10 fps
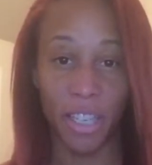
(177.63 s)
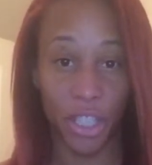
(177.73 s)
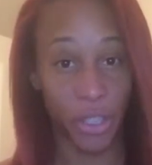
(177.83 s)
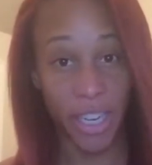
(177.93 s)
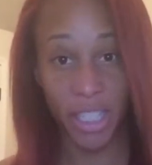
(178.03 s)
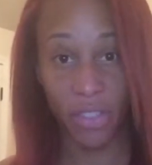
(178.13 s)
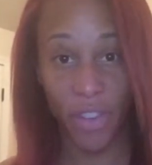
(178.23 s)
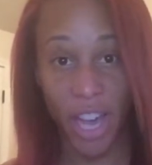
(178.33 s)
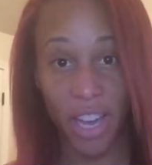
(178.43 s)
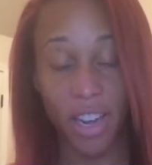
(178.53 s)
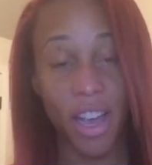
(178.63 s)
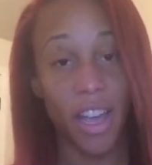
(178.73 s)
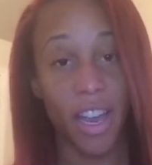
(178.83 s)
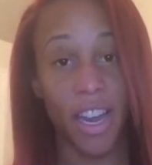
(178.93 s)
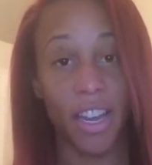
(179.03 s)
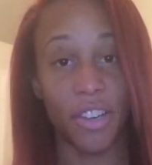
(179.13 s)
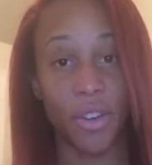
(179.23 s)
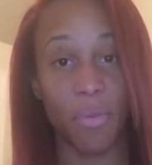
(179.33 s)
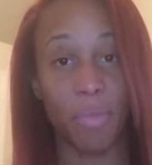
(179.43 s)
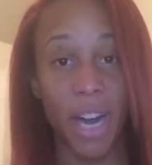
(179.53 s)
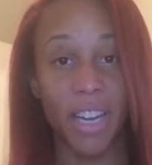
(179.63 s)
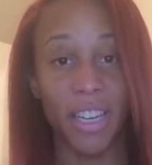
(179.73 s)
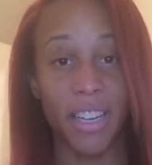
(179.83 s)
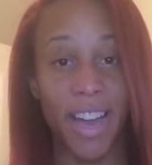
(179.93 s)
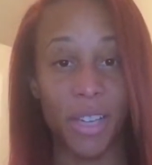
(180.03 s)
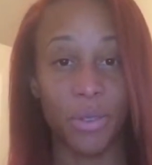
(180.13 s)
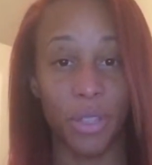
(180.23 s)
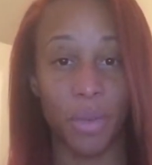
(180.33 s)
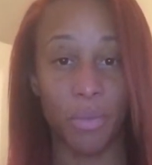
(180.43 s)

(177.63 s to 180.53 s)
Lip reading: and trans fat. And your body naturally